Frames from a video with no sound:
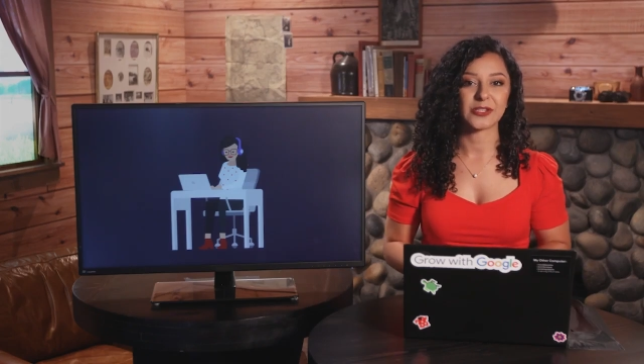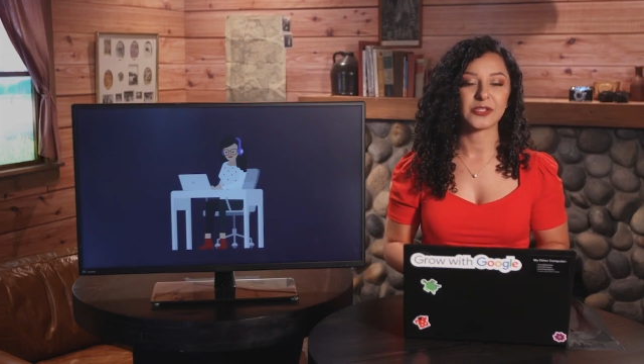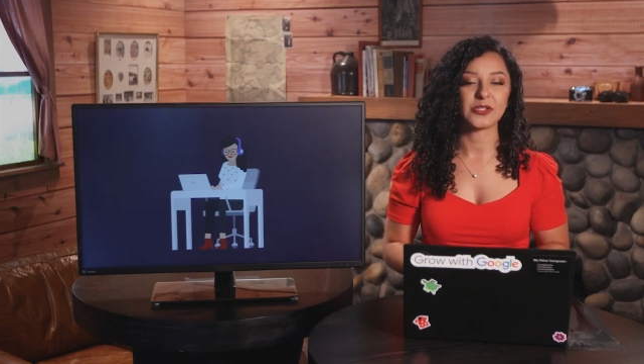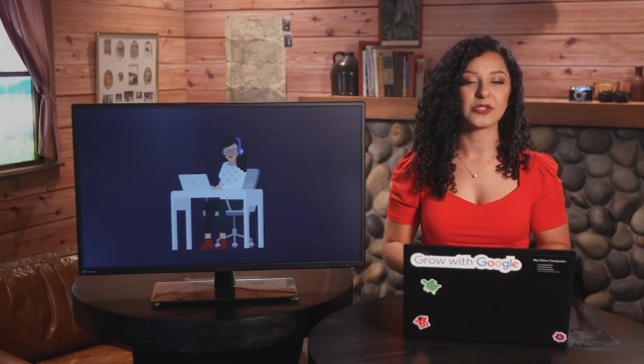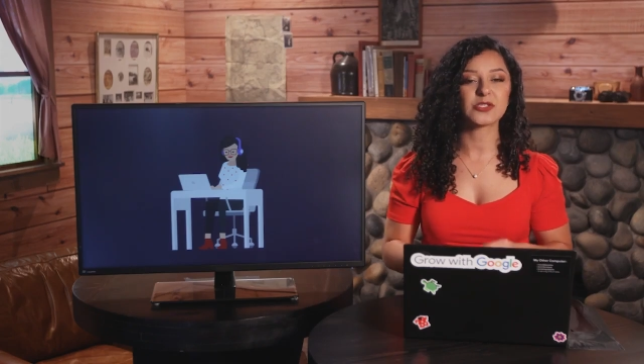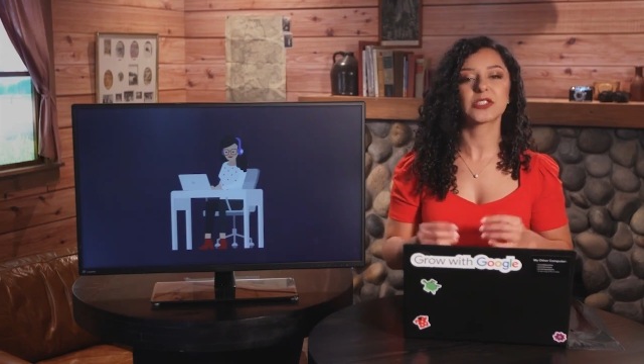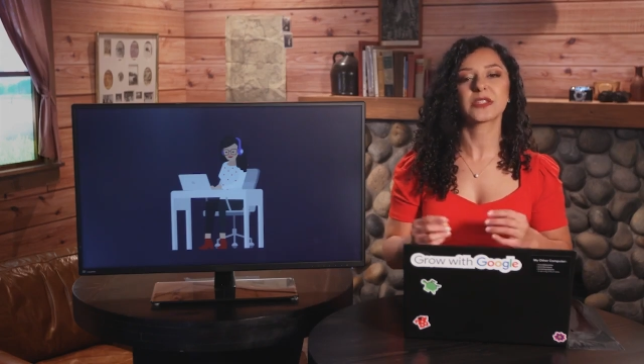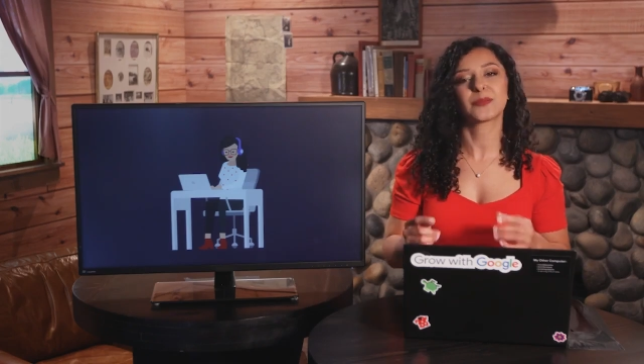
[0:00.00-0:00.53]

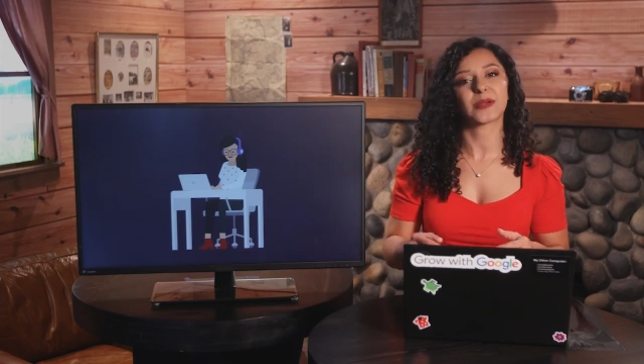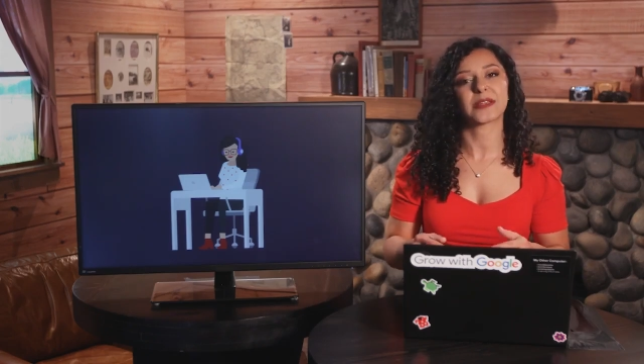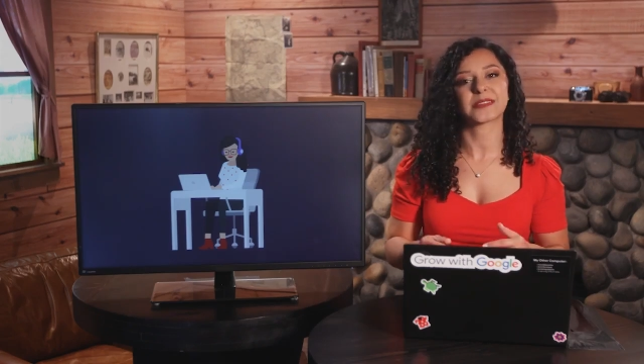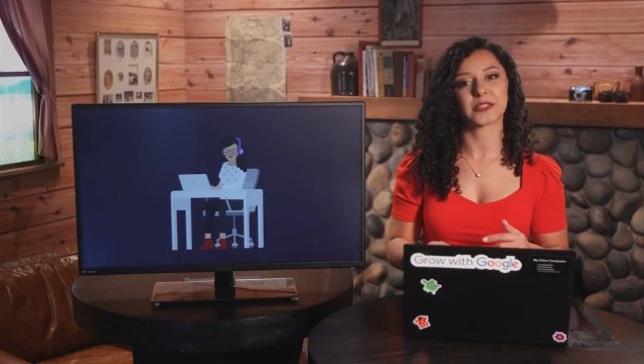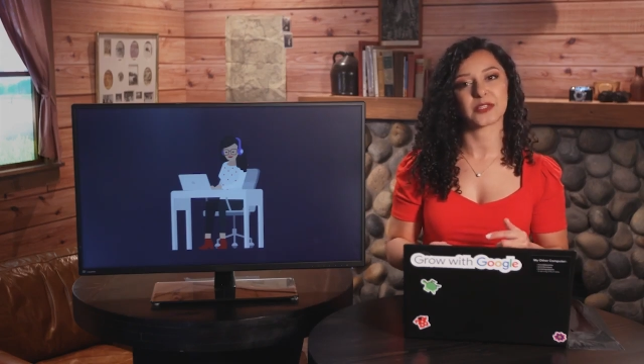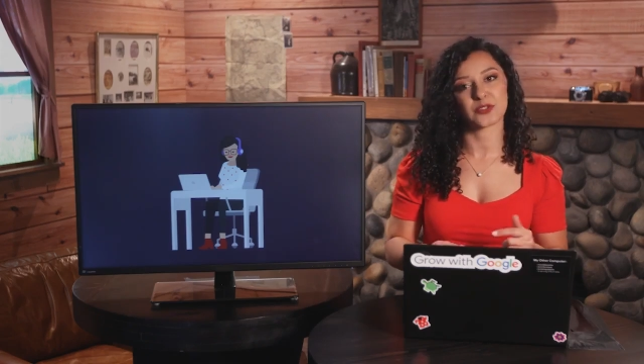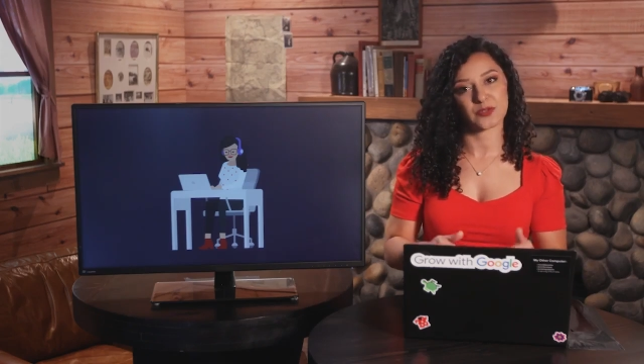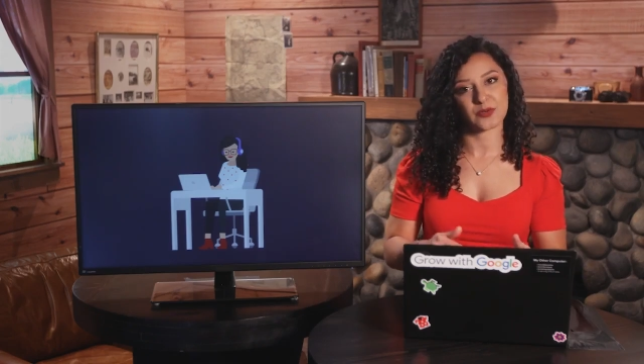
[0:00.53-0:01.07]
usually
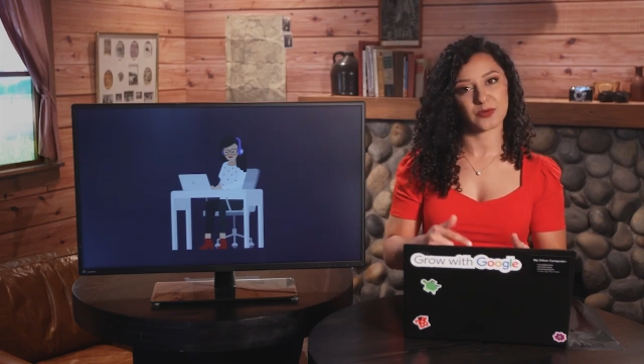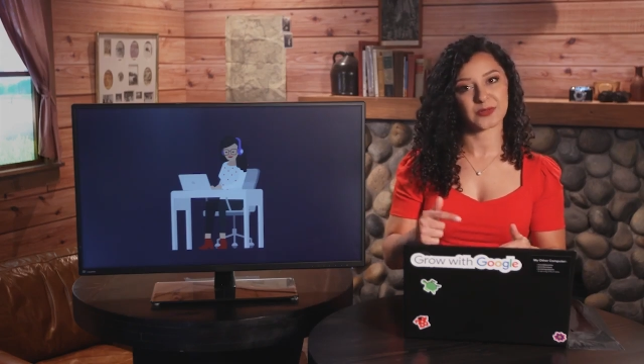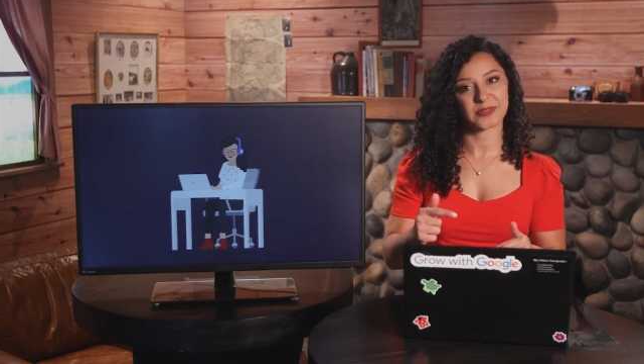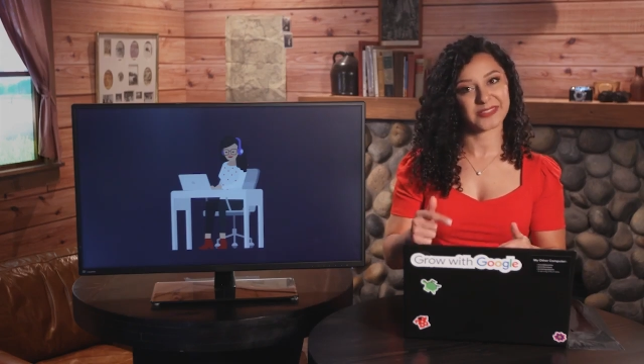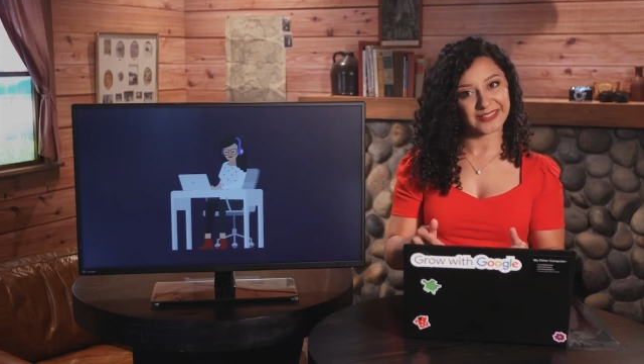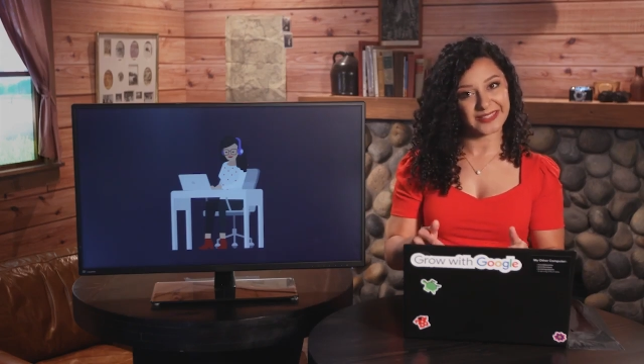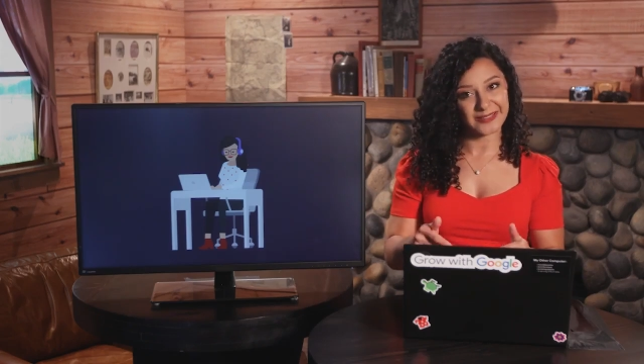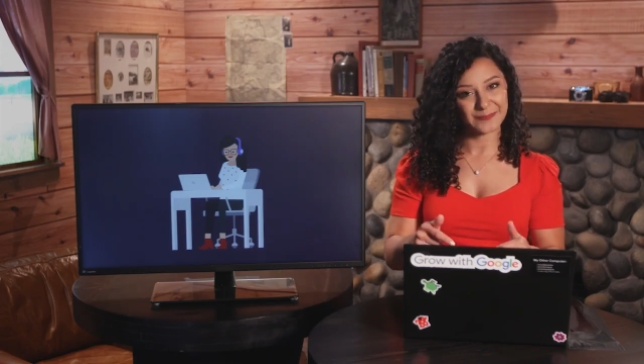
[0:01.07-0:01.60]
pressing
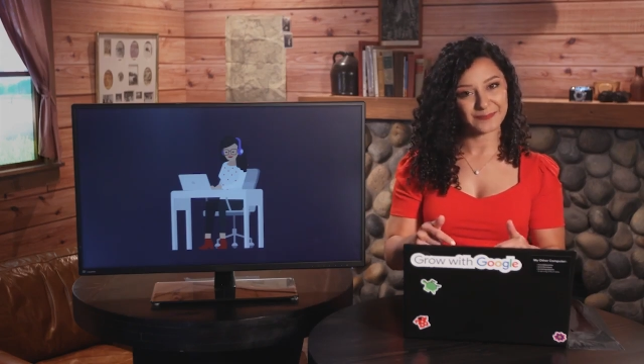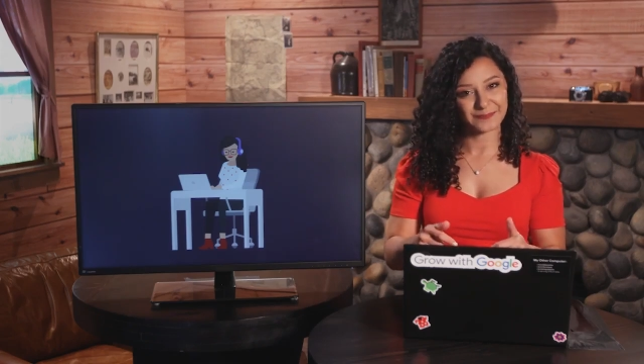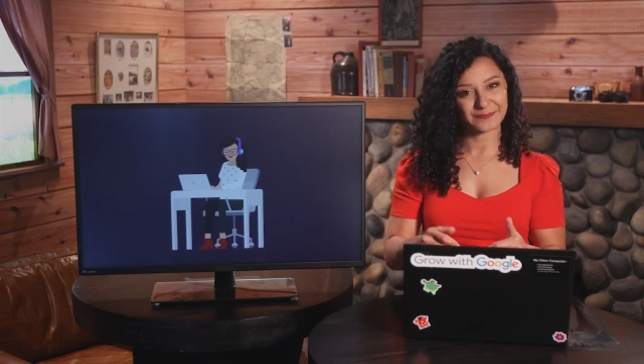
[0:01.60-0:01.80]
Ctrl-C.